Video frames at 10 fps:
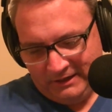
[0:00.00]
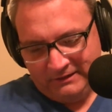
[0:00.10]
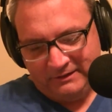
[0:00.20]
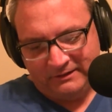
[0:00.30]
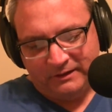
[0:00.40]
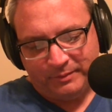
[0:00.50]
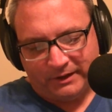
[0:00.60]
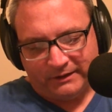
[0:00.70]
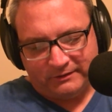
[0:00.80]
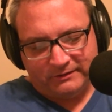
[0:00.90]
Disney
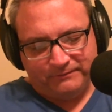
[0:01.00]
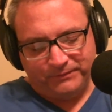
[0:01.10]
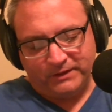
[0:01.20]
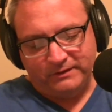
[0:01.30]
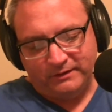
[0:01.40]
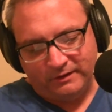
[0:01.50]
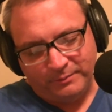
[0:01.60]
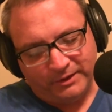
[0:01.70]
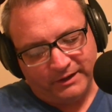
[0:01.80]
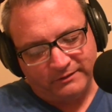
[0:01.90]
Plus. Disney
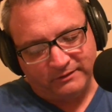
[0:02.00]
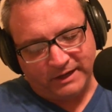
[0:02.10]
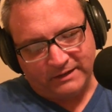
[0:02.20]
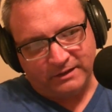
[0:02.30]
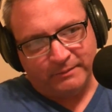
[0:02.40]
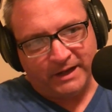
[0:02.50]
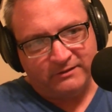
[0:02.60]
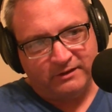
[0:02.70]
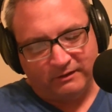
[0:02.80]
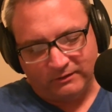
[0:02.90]
Plus has got The
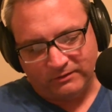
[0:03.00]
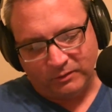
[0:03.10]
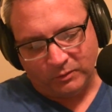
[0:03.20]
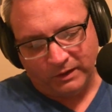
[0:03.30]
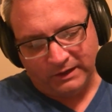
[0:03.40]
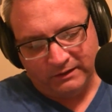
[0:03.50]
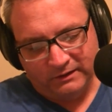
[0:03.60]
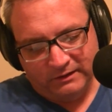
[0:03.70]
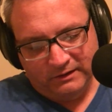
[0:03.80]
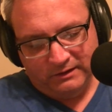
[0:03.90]
Imagineering Story.
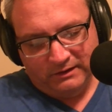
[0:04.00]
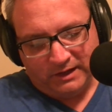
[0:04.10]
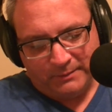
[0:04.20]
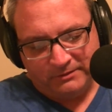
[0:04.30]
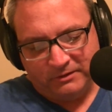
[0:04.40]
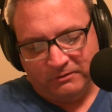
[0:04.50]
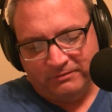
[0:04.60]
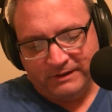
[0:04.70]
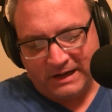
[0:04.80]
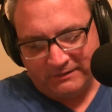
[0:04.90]
Episode
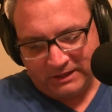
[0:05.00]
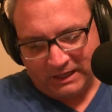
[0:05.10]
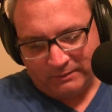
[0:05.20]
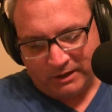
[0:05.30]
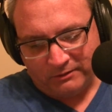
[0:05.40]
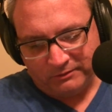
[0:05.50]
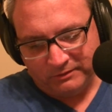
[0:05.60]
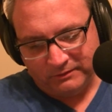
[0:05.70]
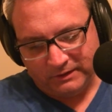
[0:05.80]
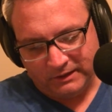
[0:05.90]
5 came out,
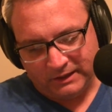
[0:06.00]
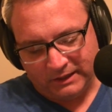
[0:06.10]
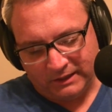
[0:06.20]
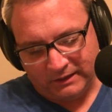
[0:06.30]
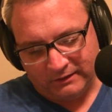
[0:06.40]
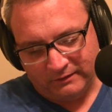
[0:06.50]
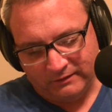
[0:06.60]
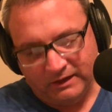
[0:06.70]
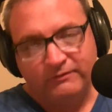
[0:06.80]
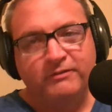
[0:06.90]
and
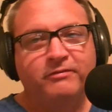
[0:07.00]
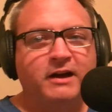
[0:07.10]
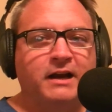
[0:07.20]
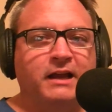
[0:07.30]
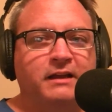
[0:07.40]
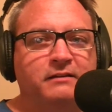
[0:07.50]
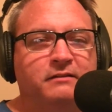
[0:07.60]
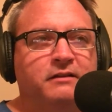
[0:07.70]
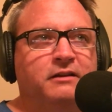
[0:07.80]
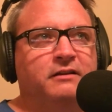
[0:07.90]
every Friday
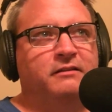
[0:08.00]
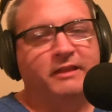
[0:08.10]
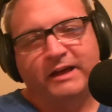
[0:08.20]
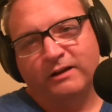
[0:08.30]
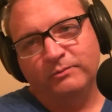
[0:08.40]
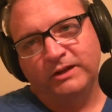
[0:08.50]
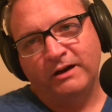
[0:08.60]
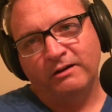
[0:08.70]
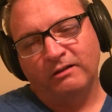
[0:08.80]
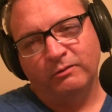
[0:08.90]
that comes
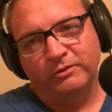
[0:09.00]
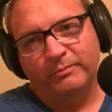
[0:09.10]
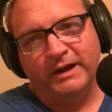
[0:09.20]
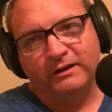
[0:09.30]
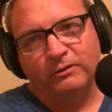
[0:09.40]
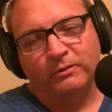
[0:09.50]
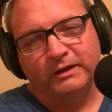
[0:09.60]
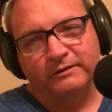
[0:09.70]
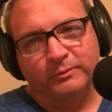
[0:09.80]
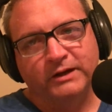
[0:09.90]
out along with The
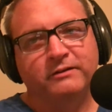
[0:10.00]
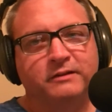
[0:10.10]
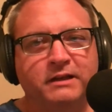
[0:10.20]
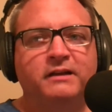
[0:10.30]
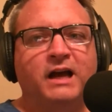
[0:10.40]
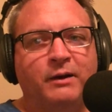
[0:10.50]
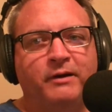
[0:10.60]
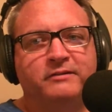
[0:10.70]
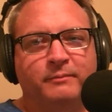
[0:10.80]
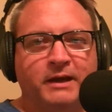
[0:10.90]
Mandalorian. Well, I
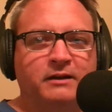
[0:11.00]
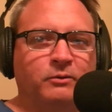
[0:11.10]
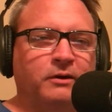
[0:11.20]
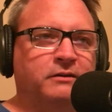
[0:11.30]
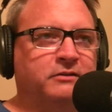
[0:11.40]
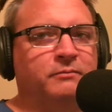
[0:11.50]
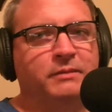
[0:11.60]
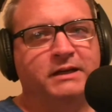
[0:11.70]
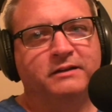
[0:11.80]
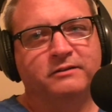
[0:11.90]
watch The Mandalorian because I'm
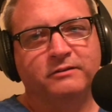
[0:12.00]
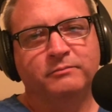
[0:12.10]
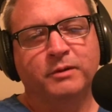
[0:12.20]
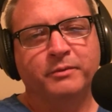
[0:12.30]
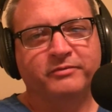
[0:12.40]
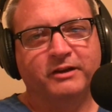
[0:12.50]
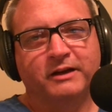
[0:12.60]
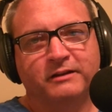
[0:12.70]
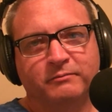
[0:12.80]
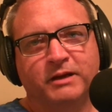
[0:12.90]
big into Boba
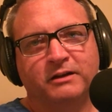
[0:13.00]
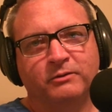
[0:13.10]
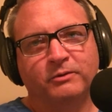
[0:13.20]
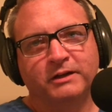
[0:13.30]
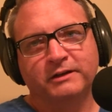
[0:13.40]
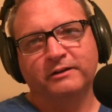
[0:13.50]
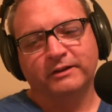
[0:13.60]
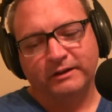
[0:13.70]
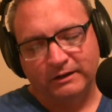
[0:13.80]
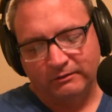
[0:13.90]
Fett and Mandalorian and all
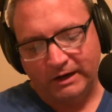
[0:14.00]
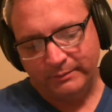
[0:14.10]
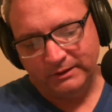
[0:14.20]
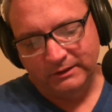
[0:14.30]
that kind of crap.